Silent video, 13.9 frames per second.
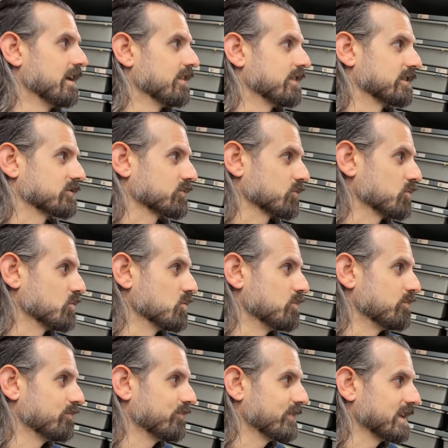This
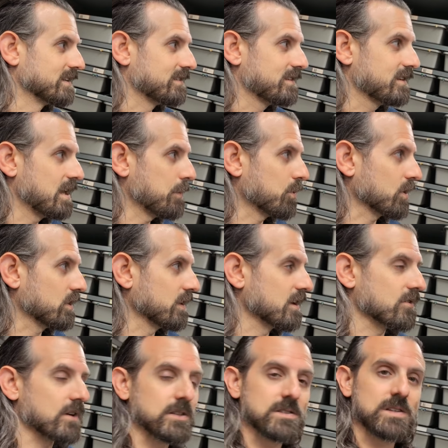room is typically
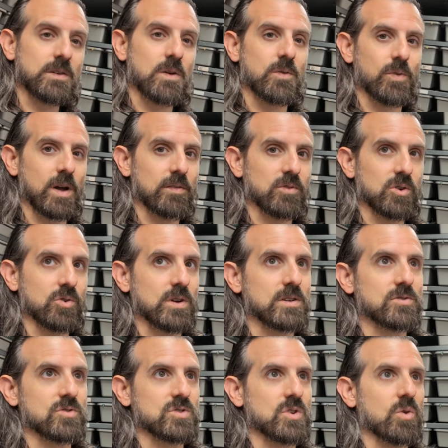around 75 degrees
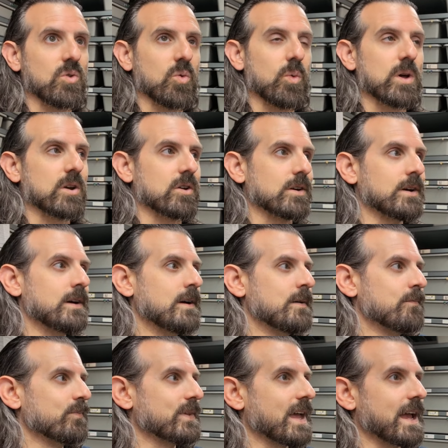or so in the winter,
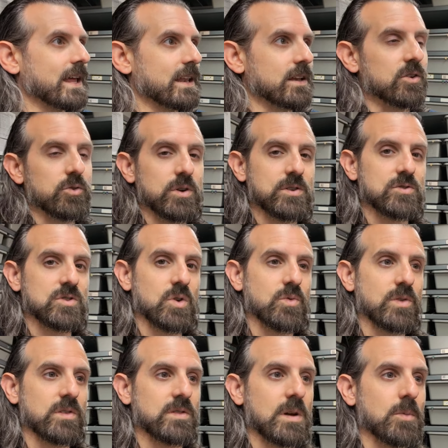80 degrees or so in
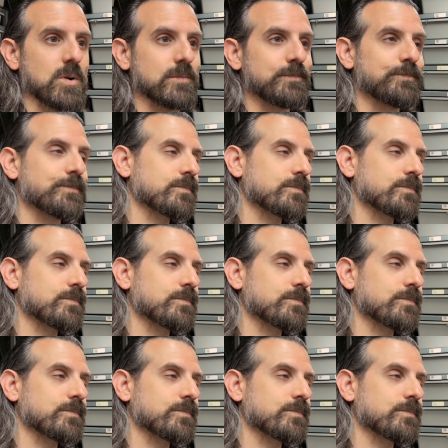the summer.